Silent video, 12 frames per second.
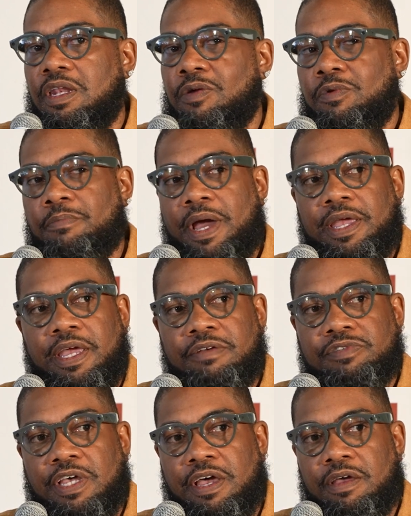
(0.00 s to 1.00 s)
and then we might
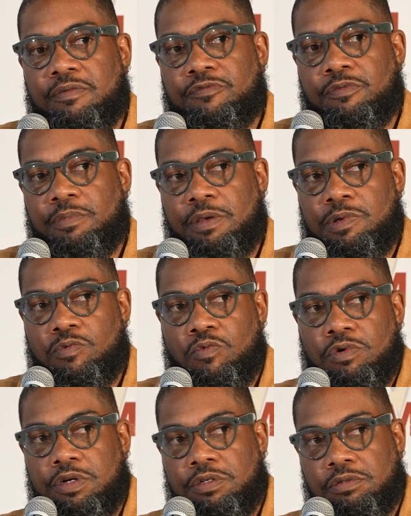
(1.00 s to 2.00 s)
have time for maybe
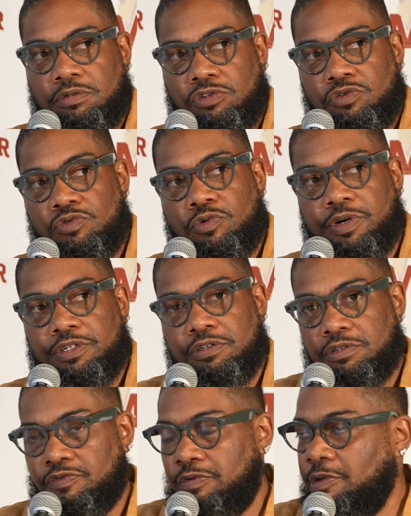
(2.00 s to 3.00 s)
one, two
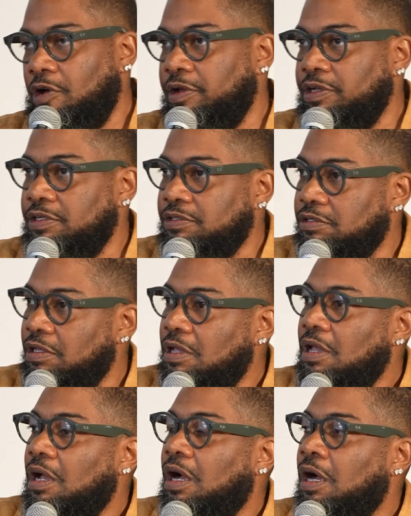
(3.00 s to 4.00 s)
questions from the audience.
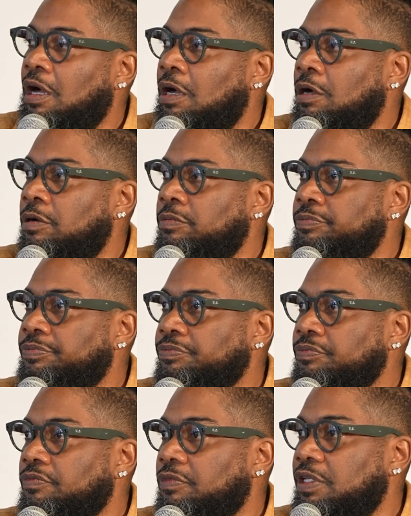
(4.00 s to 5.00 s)
Um,
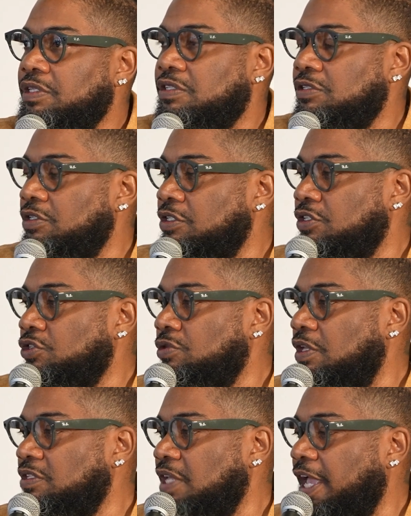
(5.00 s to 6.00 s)
it's, a, it's, a,
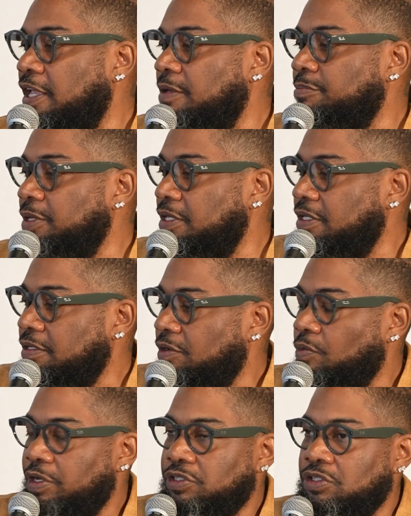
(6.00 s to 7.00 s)
it's an A and B
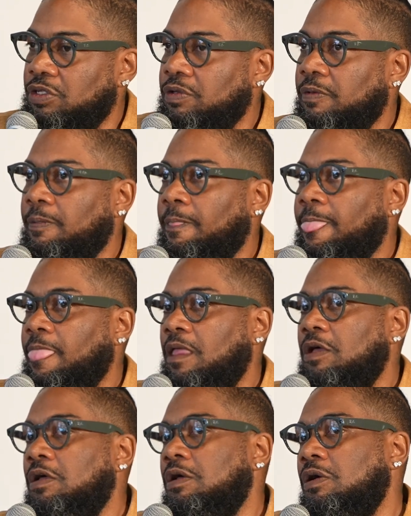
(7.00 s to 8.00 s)
question.
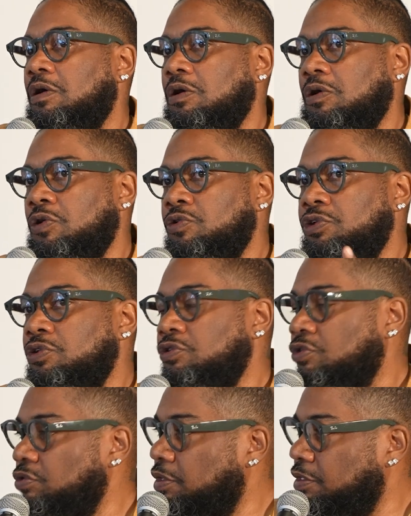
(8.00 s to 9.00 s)
Who do you
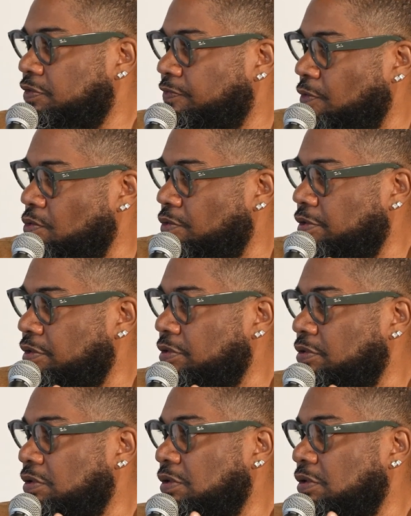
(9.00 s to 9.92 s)
do this for,